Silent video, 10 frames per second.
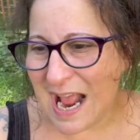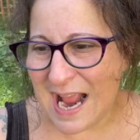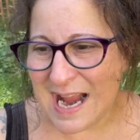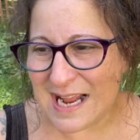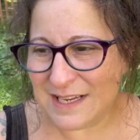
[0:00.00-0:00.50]

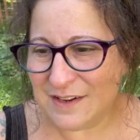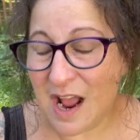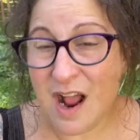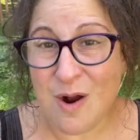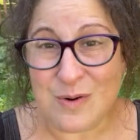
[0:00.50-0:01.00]
and
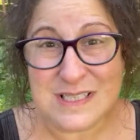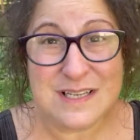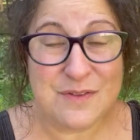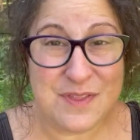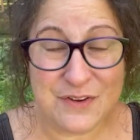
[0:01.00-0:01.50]
oh,
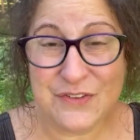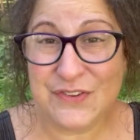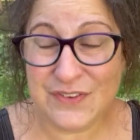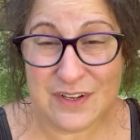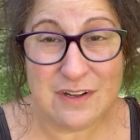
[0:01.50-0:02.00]
so there's
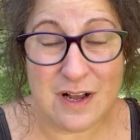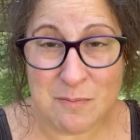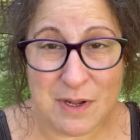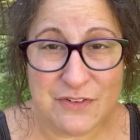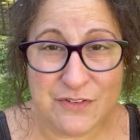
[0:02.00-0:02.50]
still a
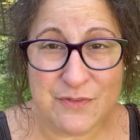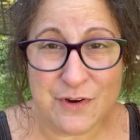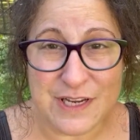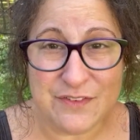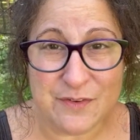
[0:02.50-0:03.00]
bunch of
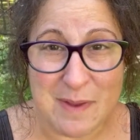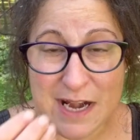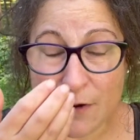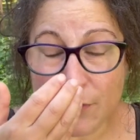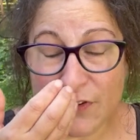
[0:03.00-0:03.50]
green
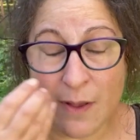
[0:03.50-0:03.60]
tomatoes.